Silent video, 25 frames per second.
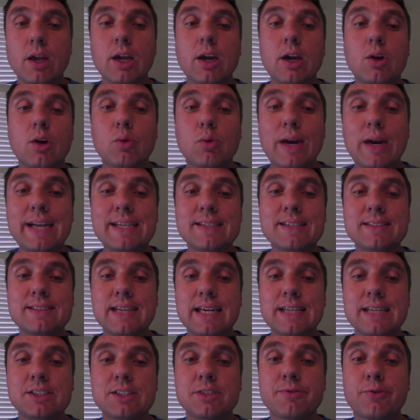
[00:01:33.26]
Wright
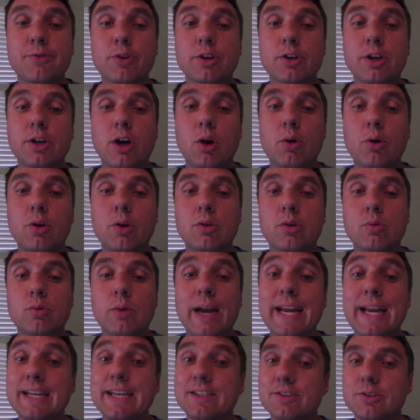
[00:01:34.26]
decided to forego her
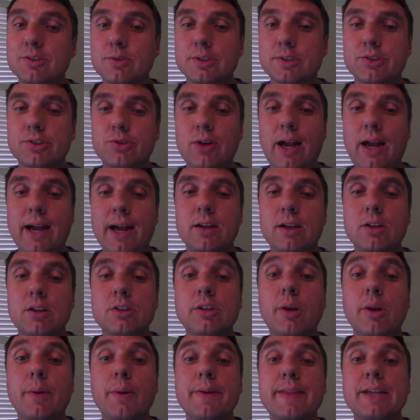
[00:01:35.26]
right to a trial,
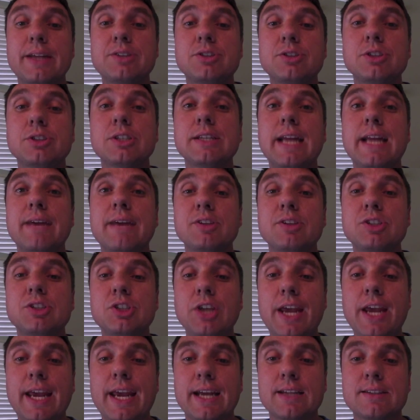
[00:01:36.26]
knowing that she didn't have a
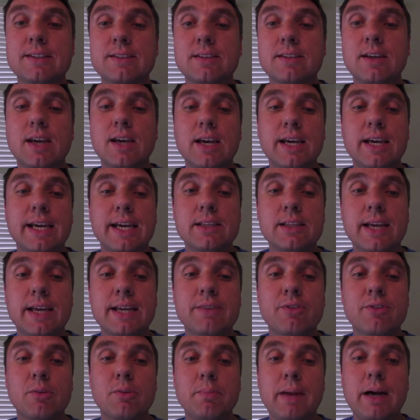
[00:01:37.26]
chance in light
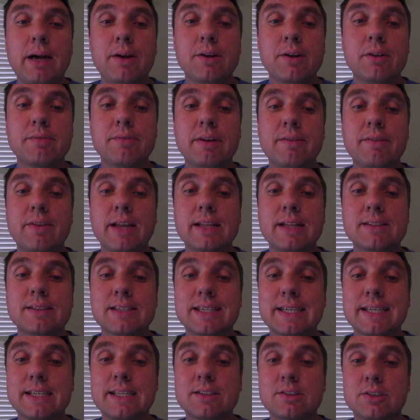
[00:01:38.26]
of the mountain of evidence
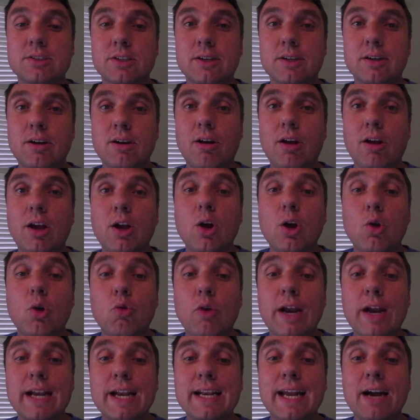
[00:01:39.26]
against her.
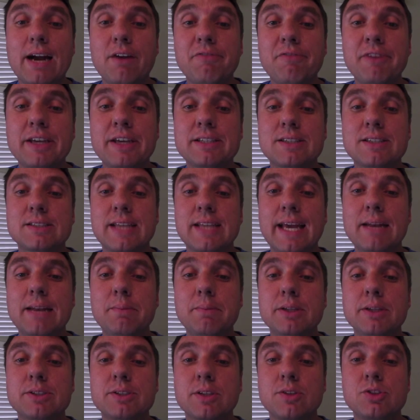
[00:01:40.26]
Wright now faces 10
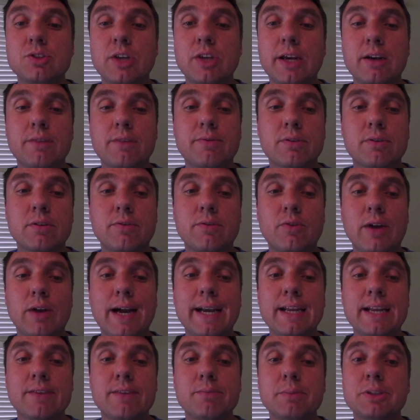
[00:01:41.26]
months in jail for a
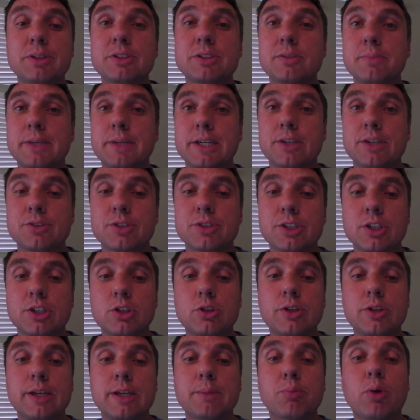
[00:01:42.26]
variety of misdemeanors,
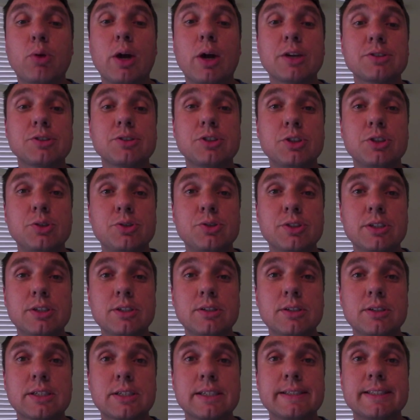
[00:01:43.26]
including
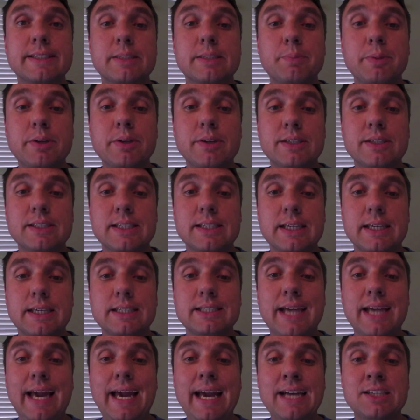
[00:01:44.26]
prostitution, conspiracy,
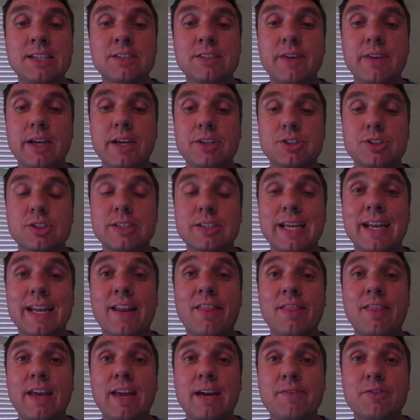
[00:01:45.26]
tax evasion, and
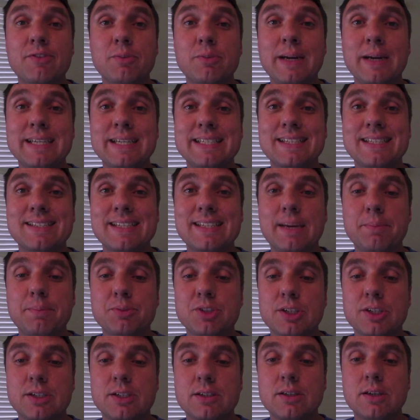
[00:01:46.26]
theft by
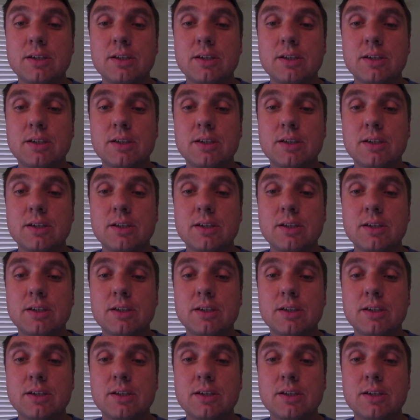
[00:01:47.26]
deception,